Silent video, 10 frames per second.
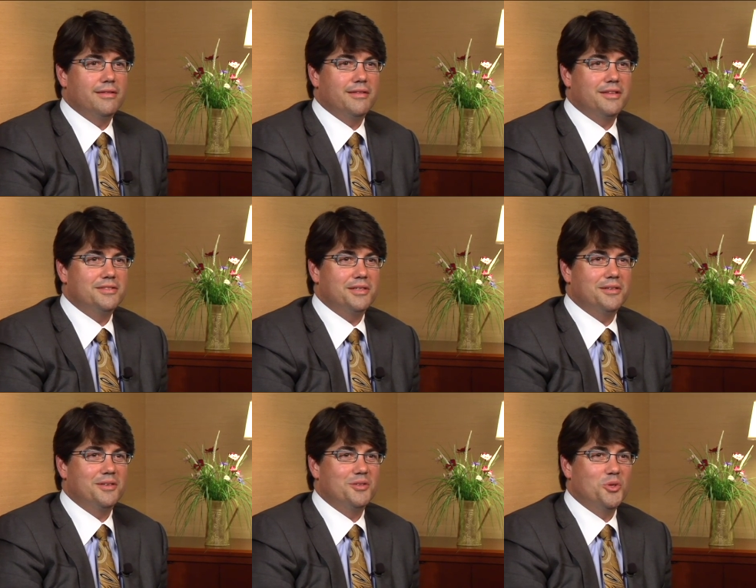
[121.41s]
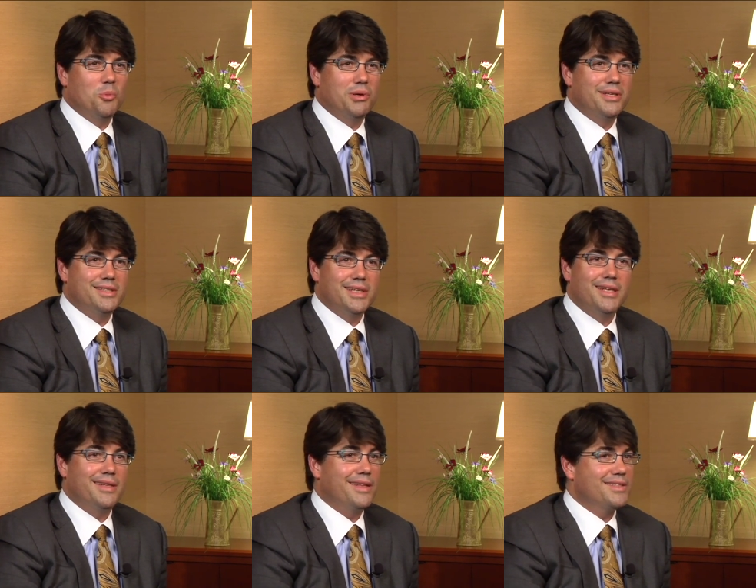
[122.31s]
that's a, no pun
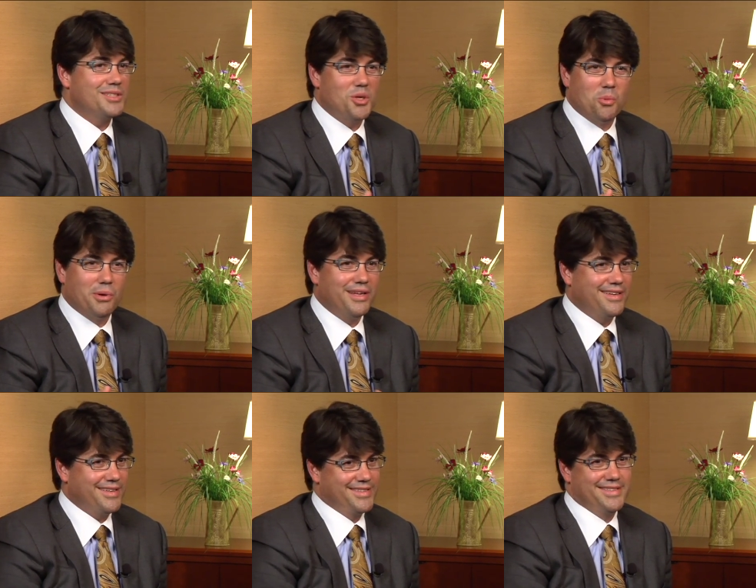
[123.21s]
intended, that's a no-brainer.